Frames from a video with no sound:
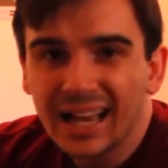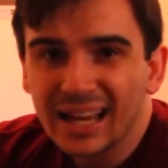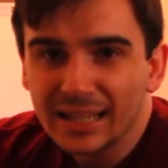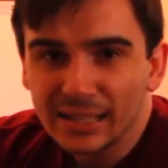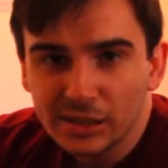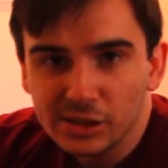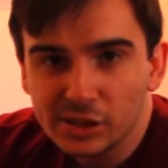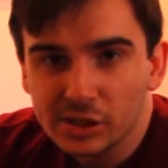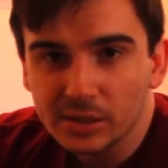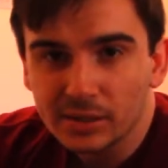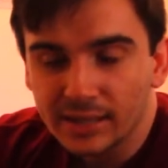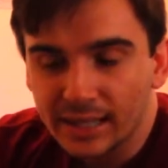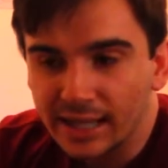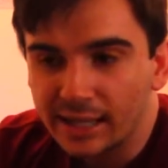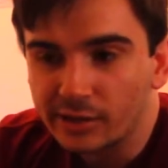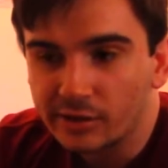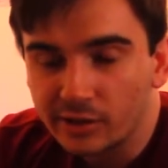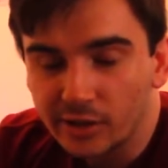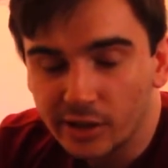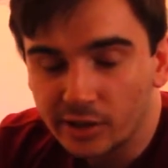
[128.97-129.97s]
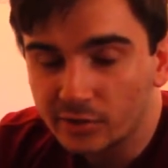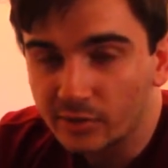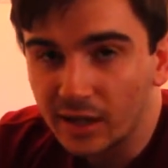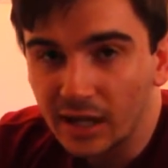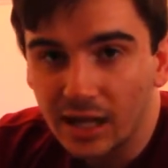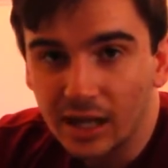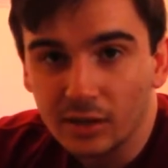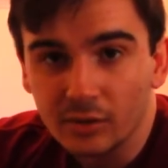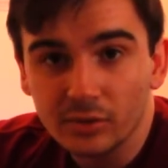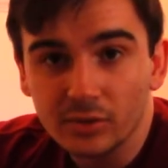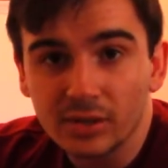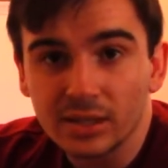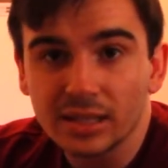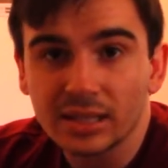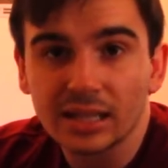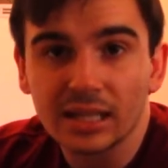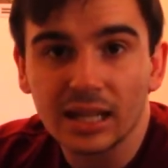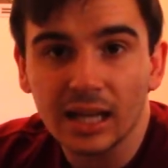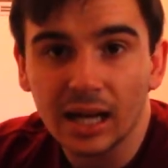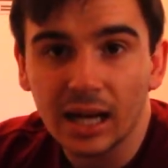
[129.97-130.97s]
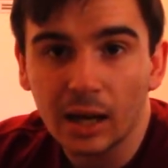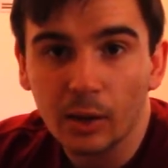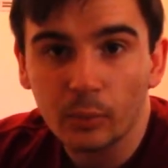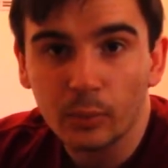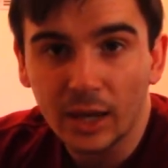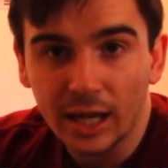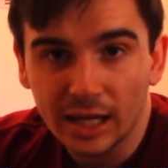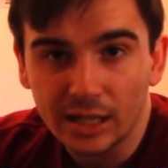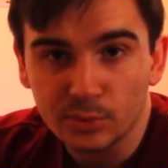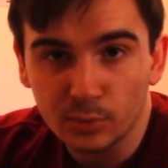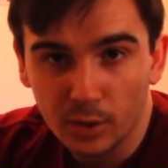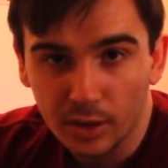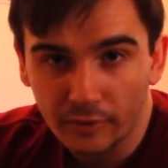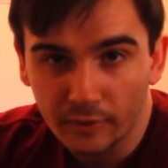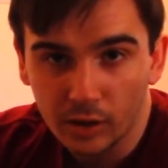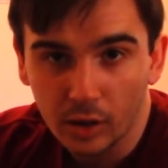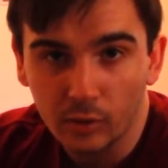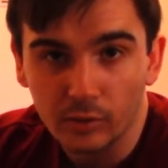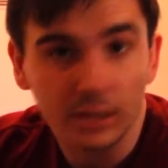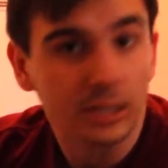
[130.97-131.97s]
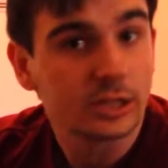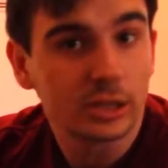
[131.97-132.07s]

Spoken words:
you should carry around a week's worth of clothing,